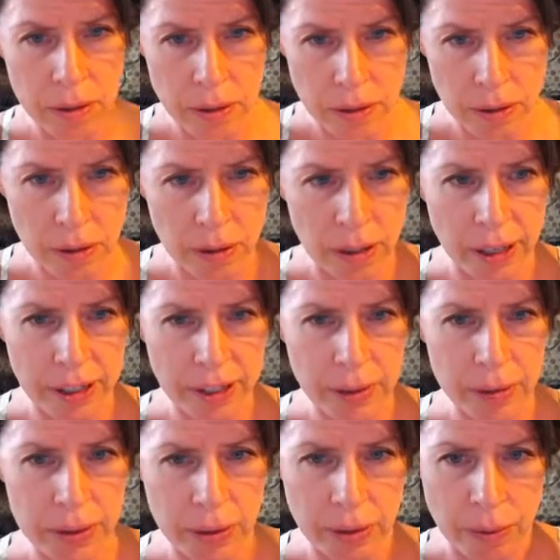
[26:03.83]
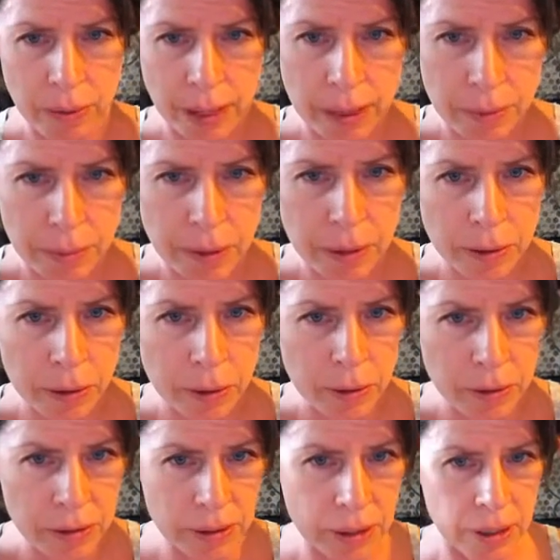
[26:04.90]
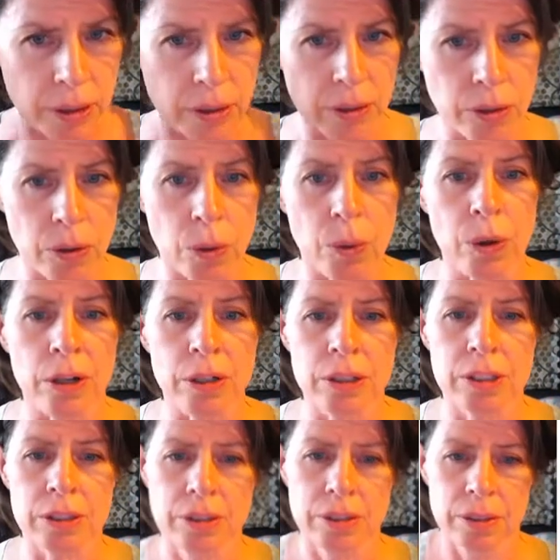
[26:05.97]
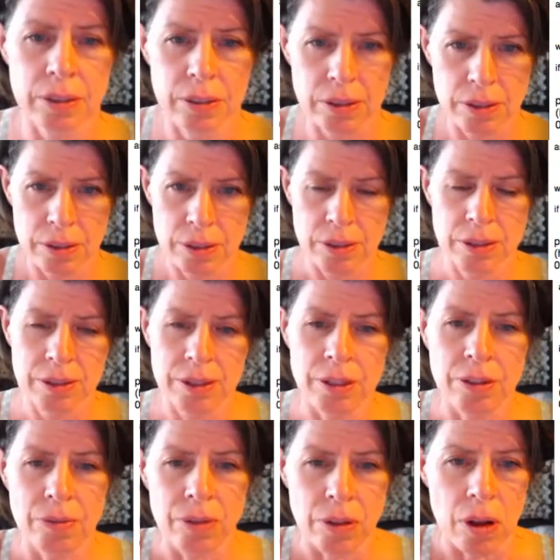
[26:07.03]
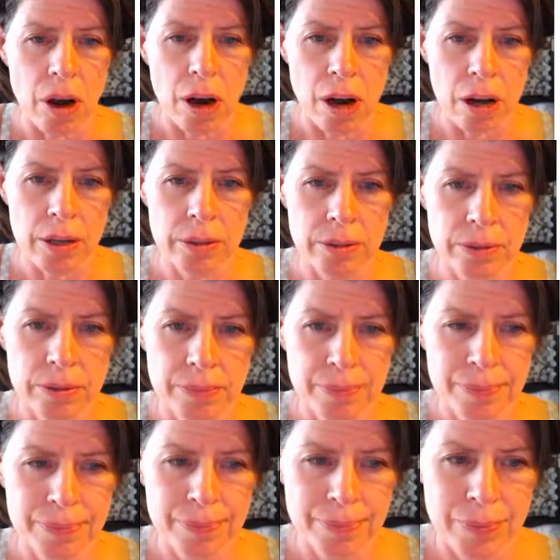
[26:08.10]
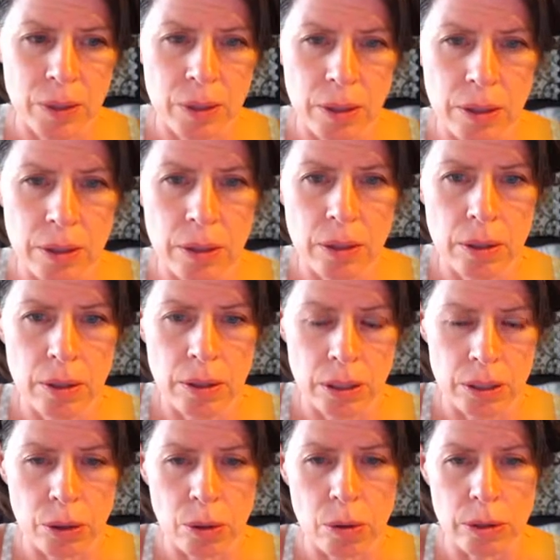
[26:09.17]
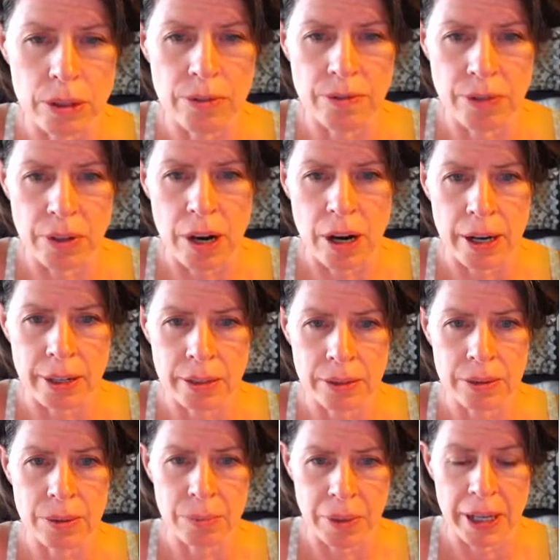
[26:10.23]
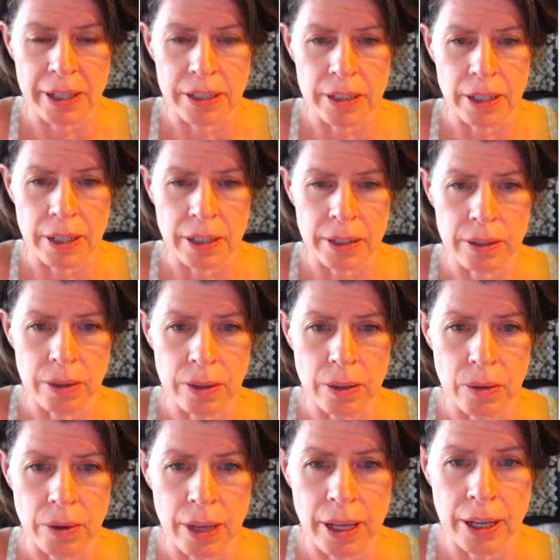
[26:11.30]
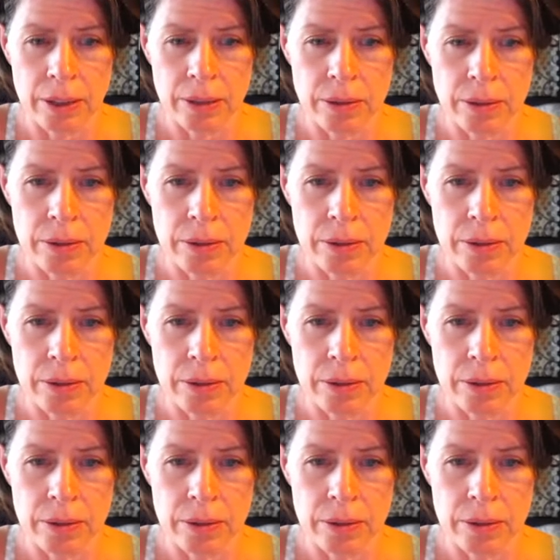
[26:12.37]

You're not using the right muse in your court of law. It's a court of flaws by design, okay?